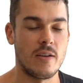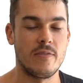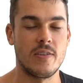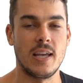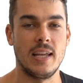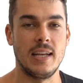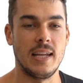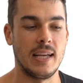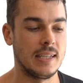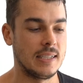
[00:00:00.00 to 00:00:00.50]
I've
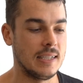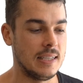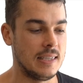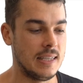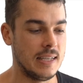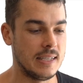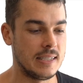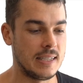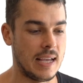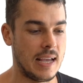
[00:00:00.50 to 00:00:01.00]
connected
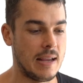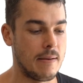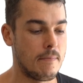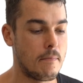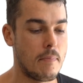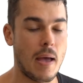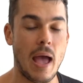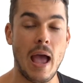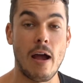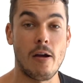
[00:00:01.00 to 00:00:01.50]
this in
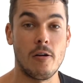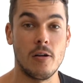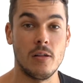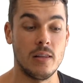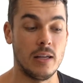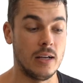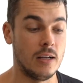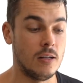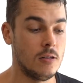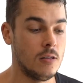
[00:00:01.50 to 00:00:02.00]

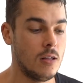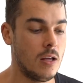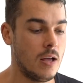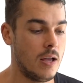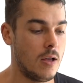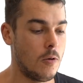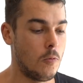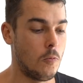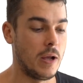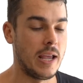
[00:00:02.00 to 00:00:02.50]
parallel,
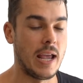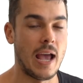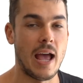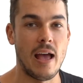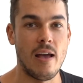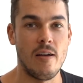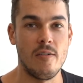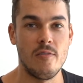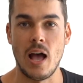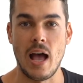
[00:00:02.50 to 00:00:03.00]
we
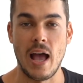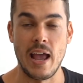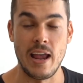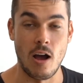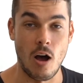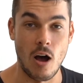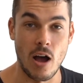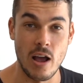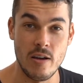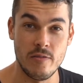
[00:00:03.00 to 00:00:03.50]
have a
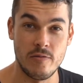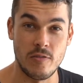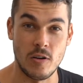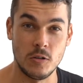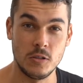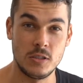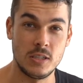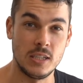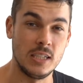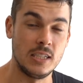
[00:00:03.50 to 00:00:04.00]
higher
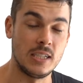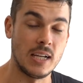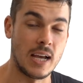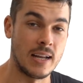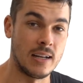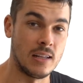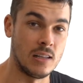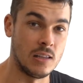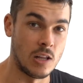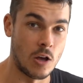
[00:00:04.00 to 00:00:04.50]
voltage
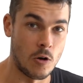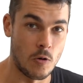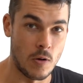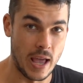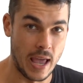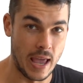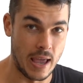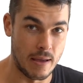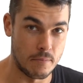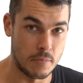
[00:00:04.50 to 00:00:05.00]
and a lower
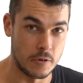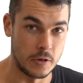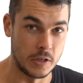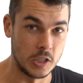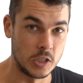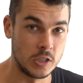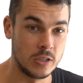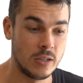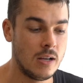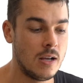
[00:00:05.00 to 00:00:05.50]

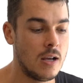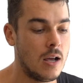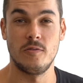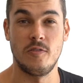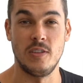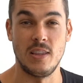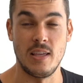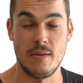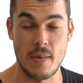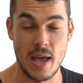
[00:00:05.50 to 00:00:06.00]
amperage.
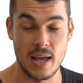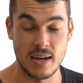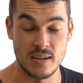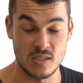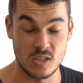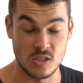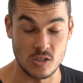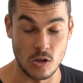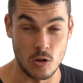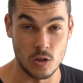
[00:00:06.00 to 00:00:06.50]
For the amount of
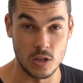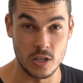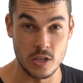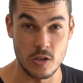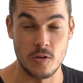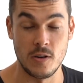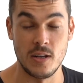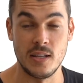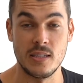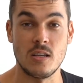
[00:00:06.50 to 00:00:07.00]
solar
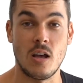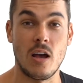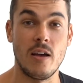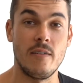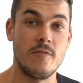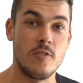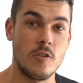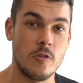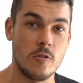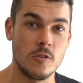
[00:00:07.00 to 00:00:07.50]
units
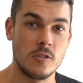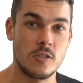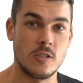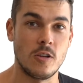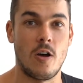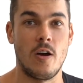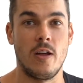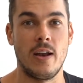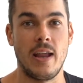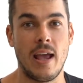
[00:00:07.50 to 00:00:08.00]
I've used
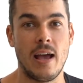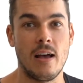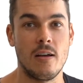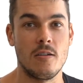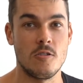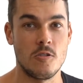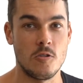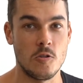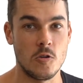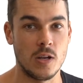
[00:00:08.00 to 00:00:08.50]
on
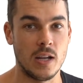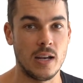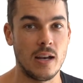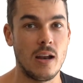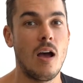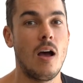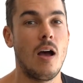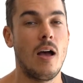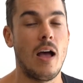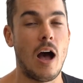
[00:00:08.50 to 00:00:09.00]
our unit,
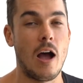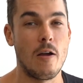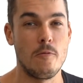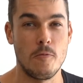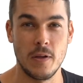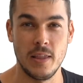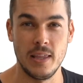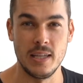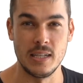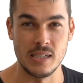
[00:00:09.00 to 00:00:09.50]
I
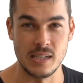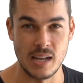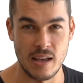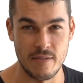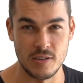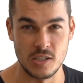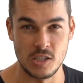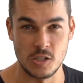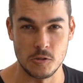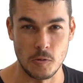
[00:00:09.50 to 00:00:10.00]
really didn't
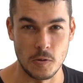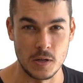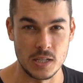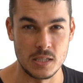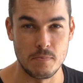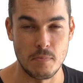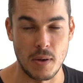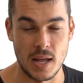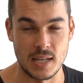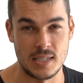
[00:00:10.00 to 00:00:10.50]
have a
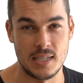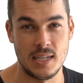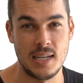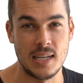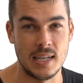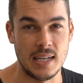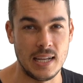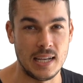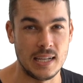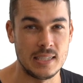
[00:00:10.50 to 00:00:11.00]
choice but to
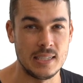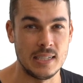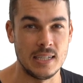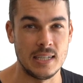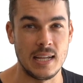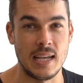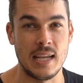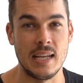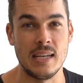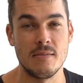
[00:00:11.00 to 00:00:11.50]
connect
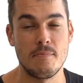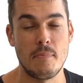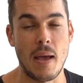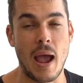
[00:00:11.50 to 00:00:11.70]
it in